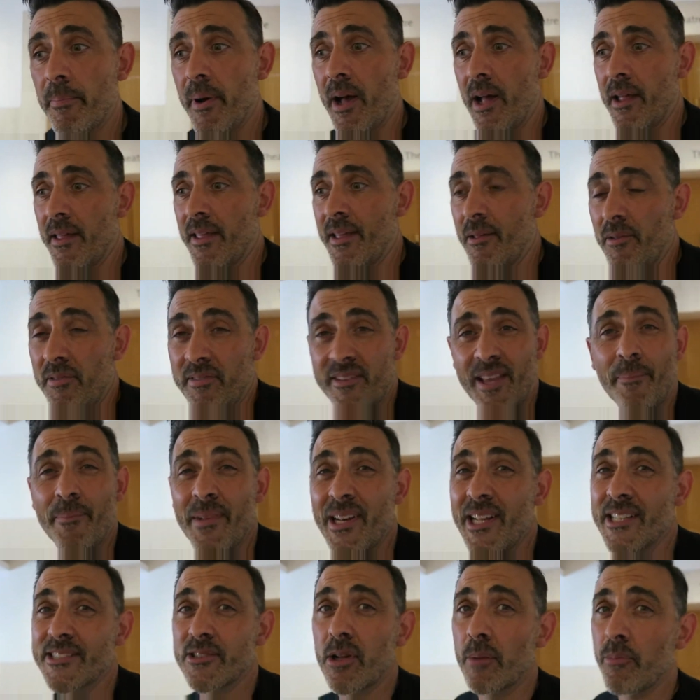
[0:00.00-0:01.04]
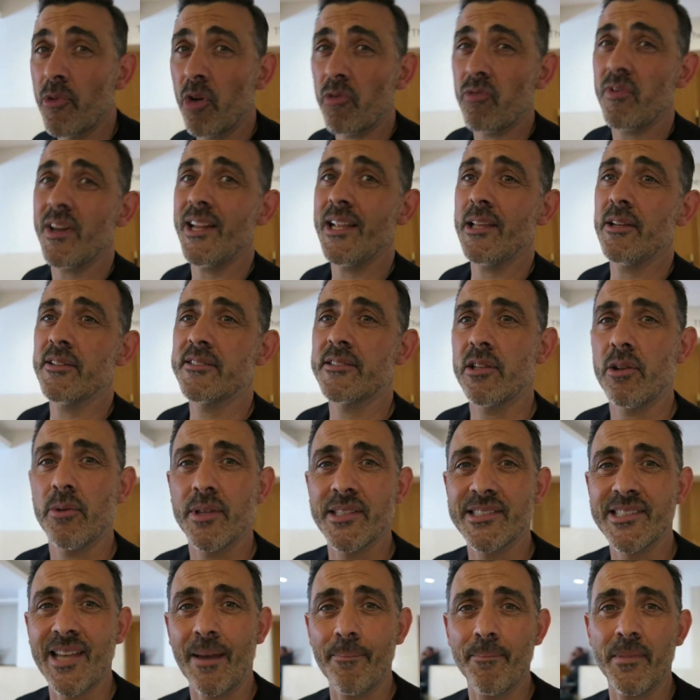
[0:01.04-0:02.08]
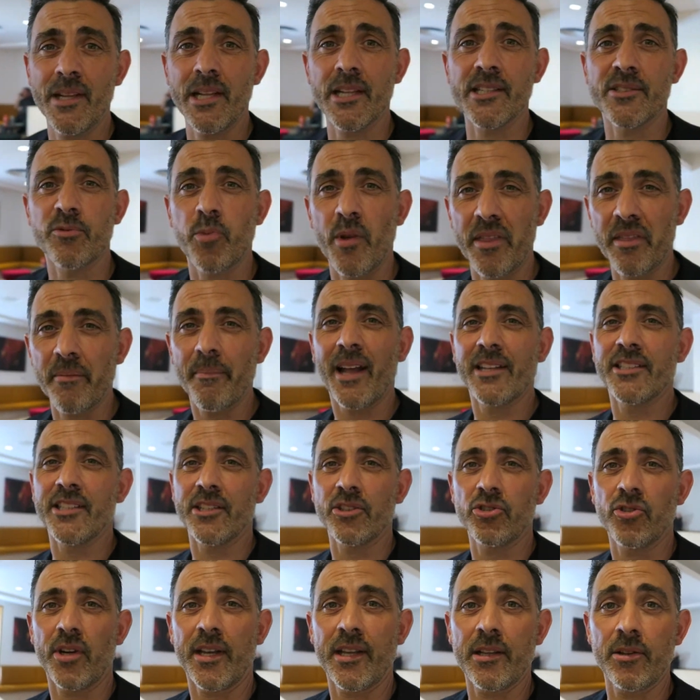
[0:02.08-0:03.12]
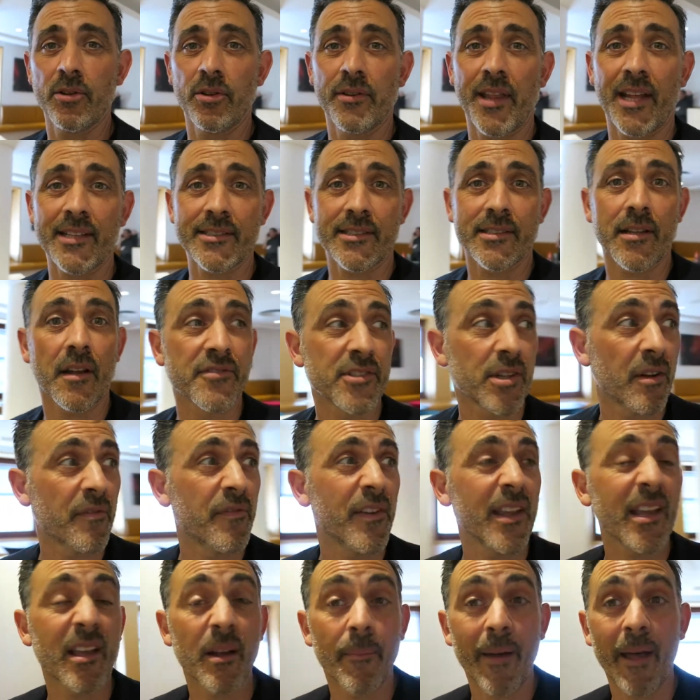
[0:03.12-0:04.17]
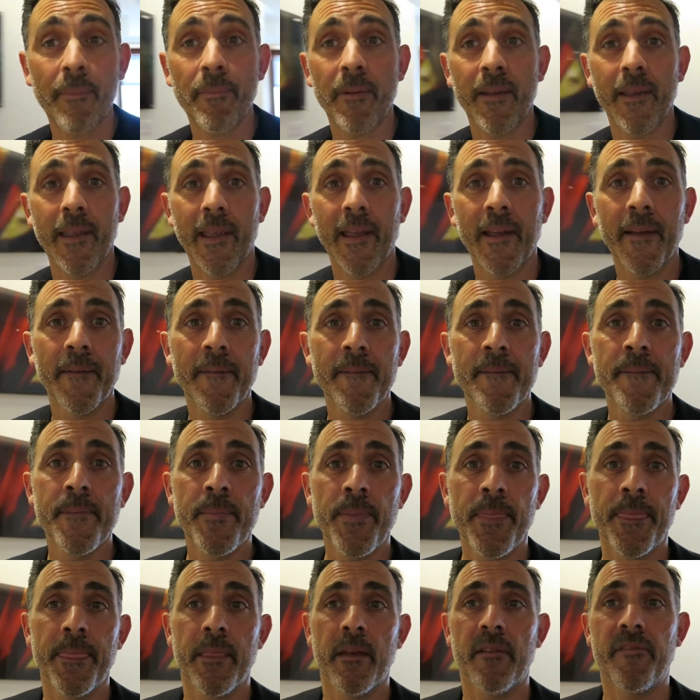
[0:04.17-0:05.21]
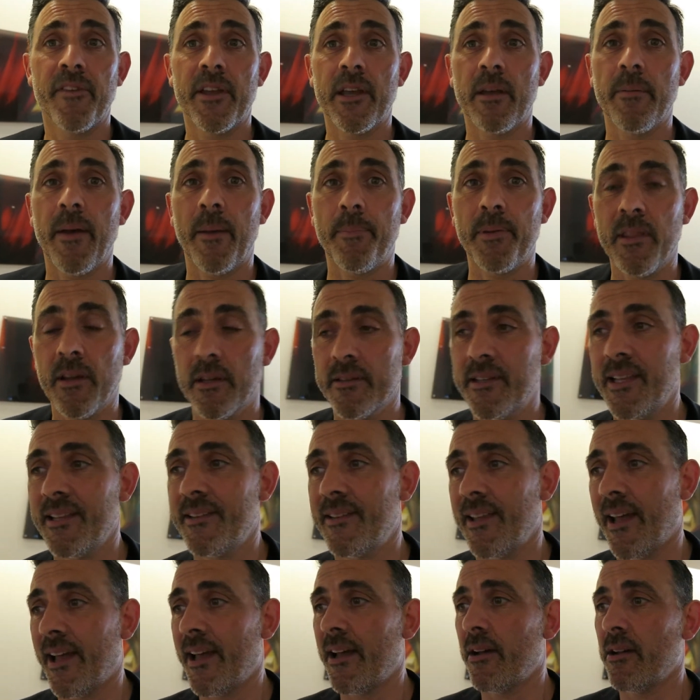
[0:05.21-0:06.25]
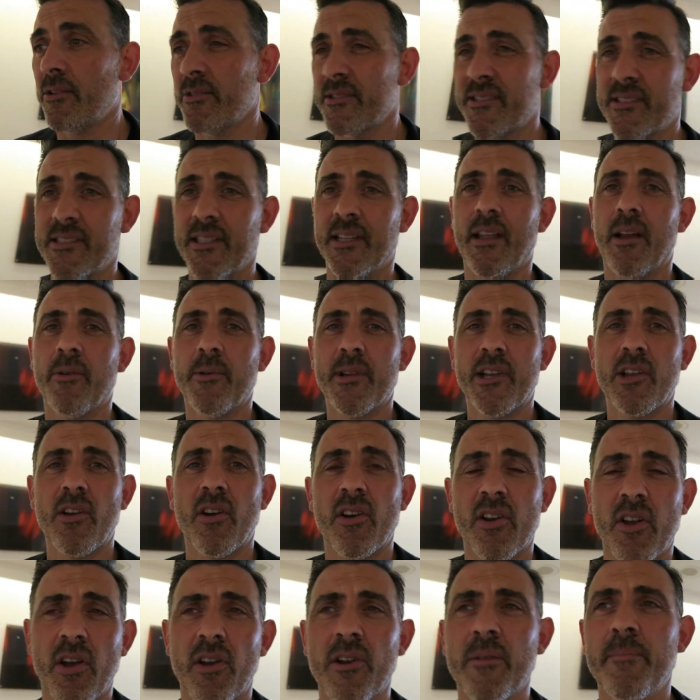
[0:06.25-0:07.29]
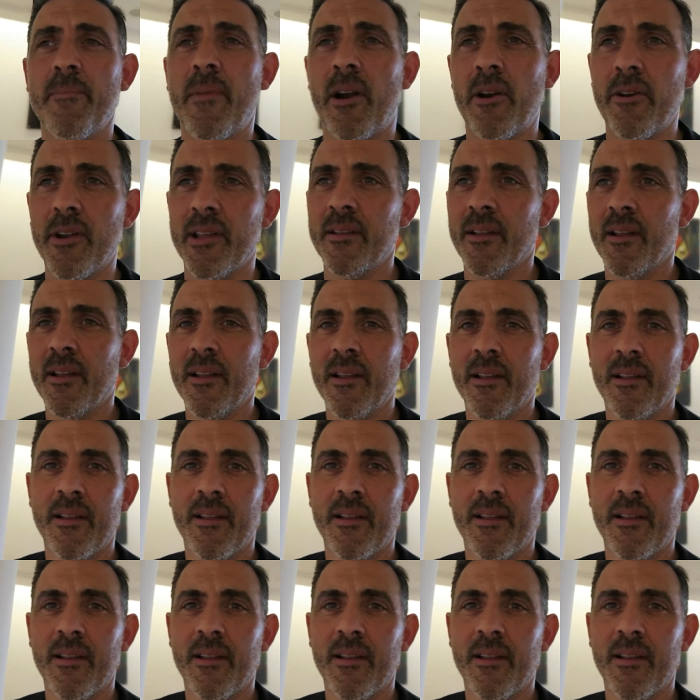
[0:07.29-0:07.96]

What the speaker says: But it was 10 minutes. I'm not really used to doing 10 minutes with a magic trick and all that stuff. So I think I'm happy. I think I'm happy that I did that. I was, you know, when you've got Colin Murray